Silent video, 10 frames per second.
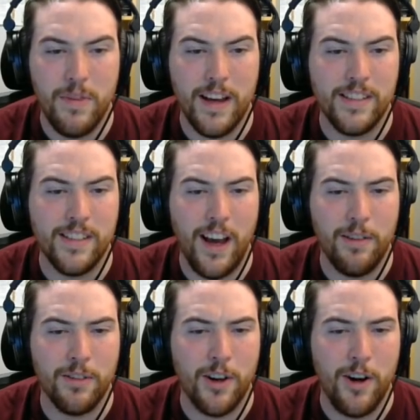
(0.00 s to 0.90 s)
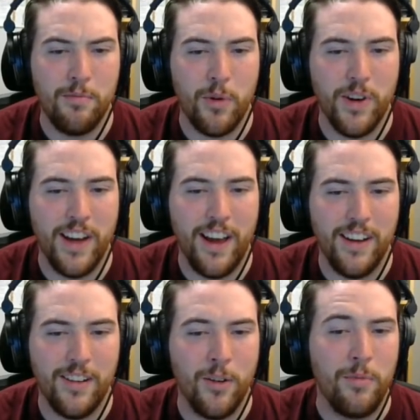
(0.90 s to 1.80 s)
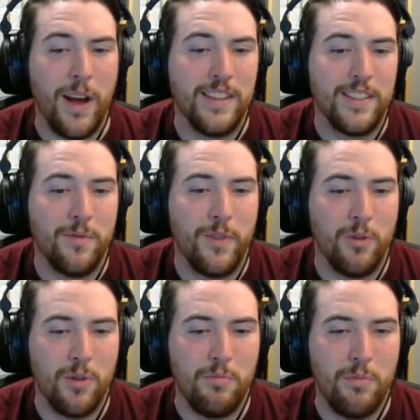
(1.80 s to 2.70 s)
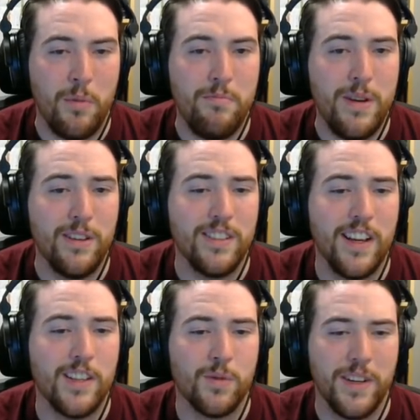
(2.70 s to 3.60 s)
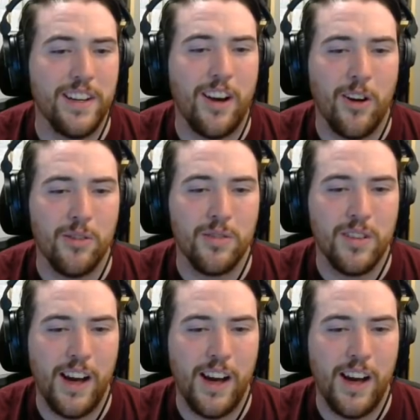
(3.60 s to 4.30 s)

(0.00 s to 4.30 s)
Yes, I recall Boyhead as if it were a mere century ago.